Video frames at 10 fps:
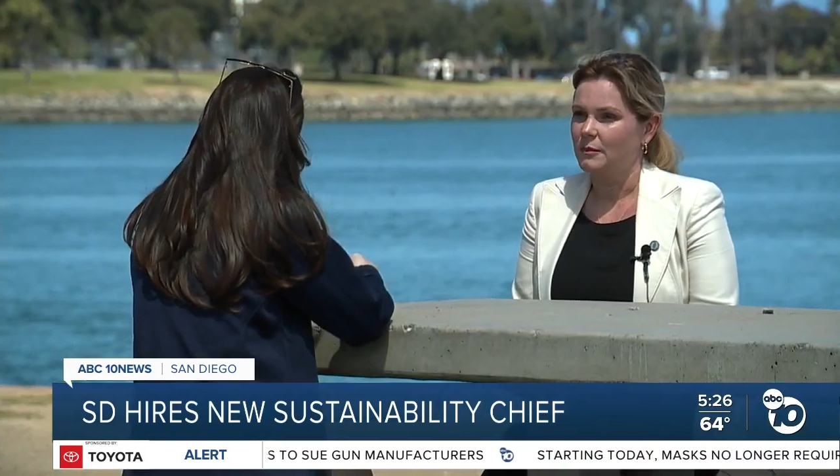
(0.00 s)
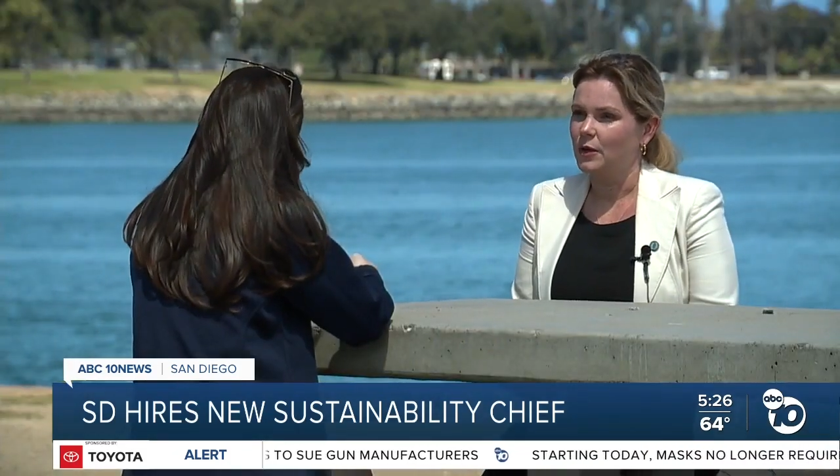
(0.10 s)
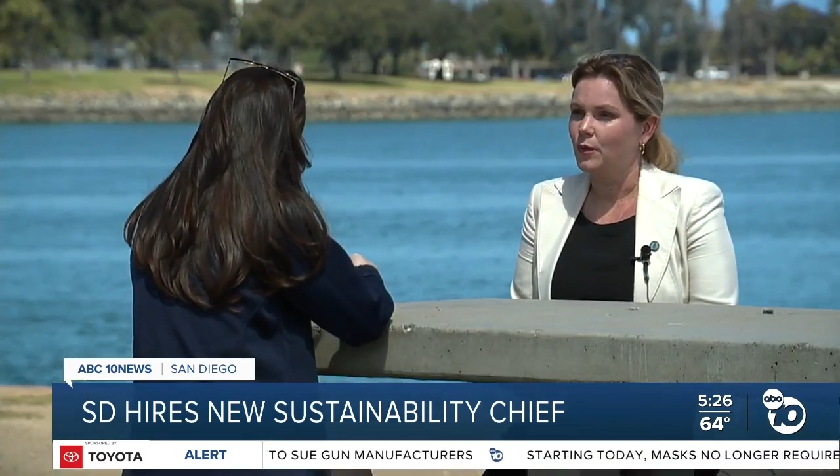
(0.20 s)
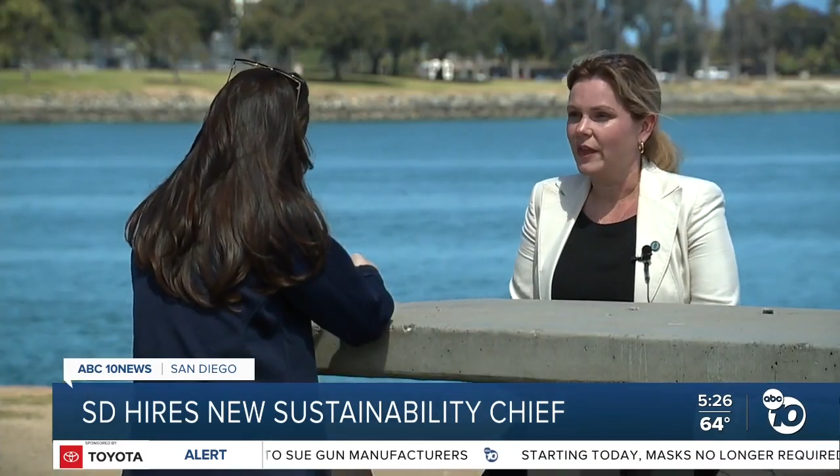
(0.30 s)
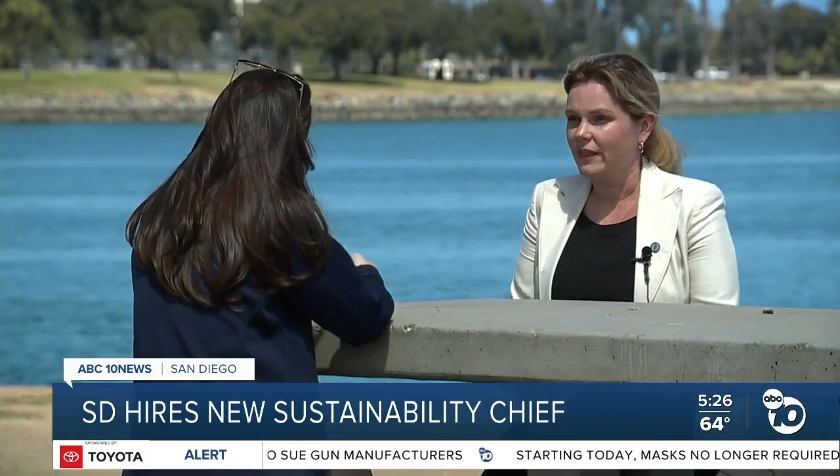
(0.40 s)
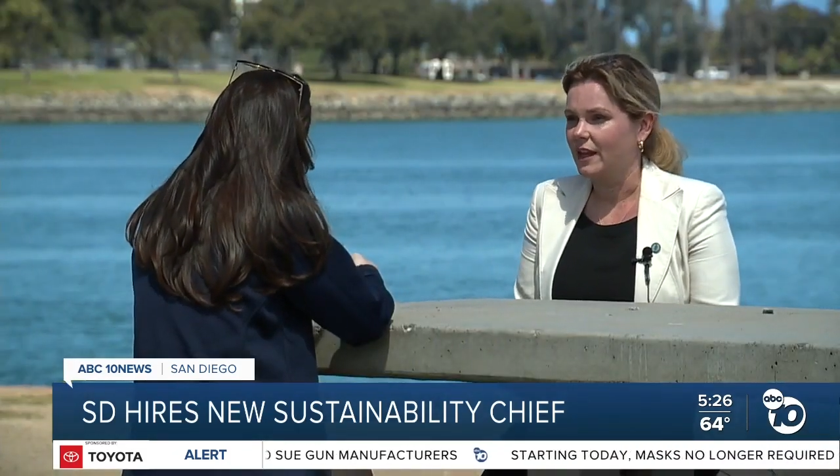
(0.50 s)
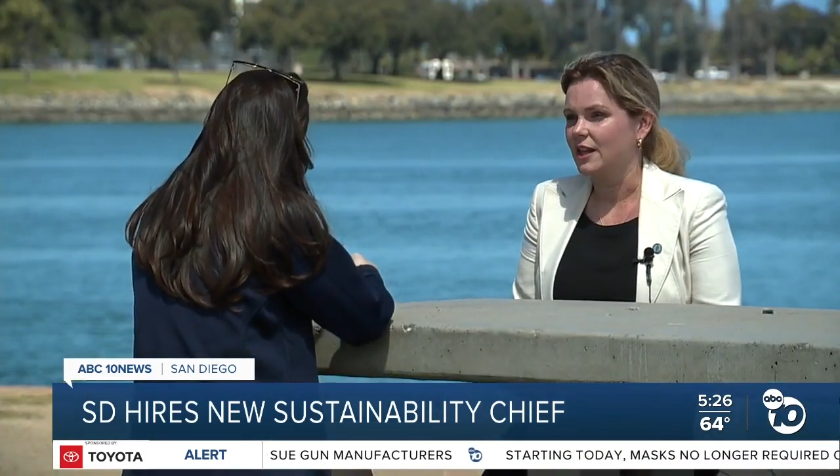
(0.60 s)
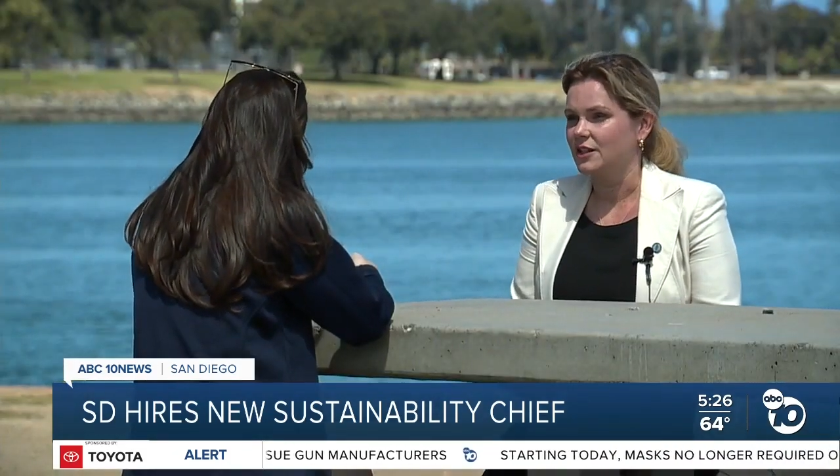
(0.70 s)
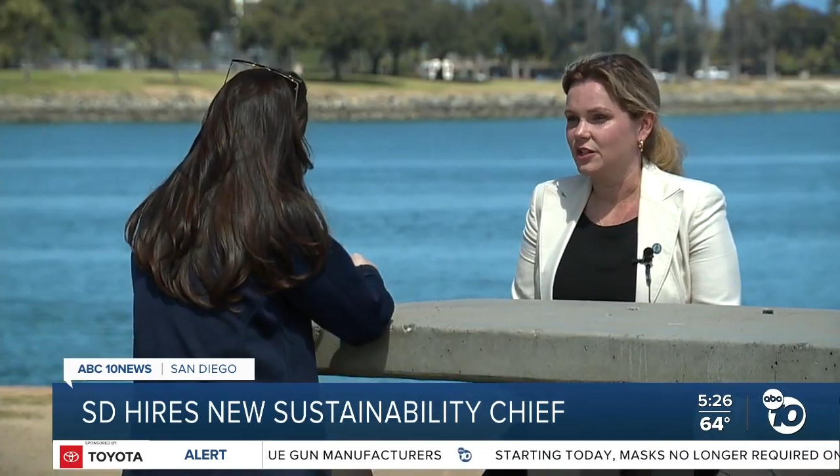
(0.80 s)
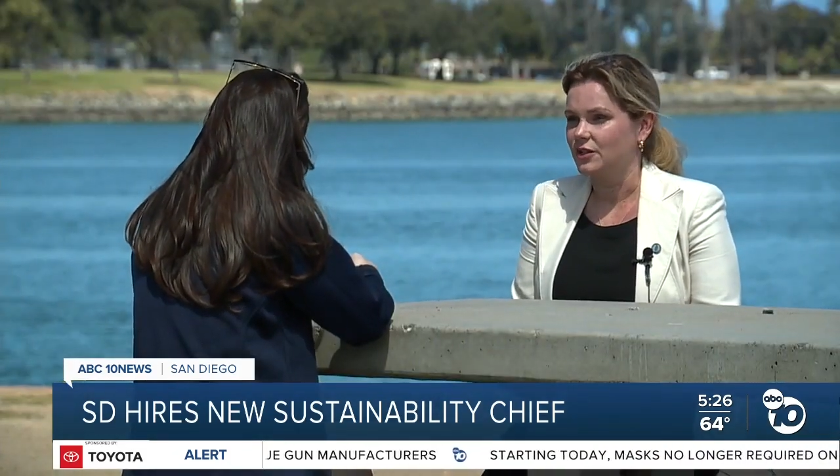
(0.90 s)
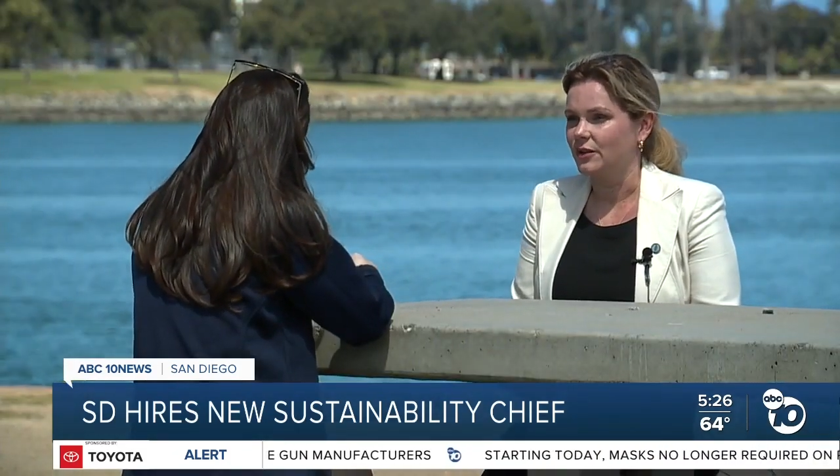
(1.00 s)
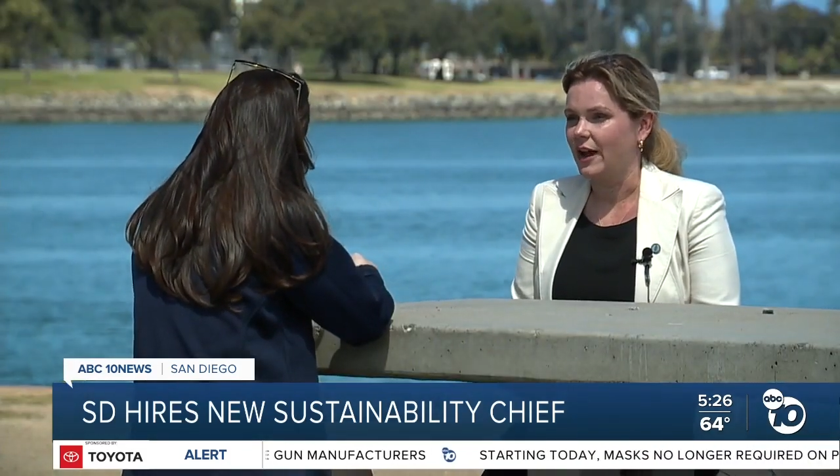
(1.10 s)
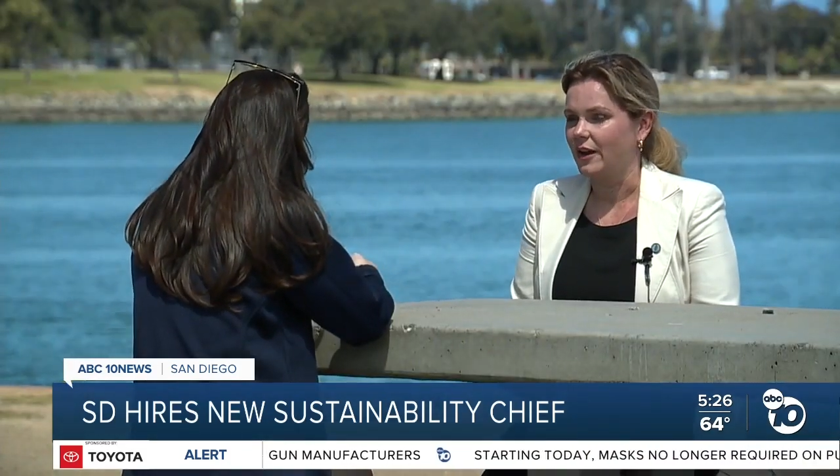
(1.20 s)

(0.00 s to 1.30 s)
and what they can do at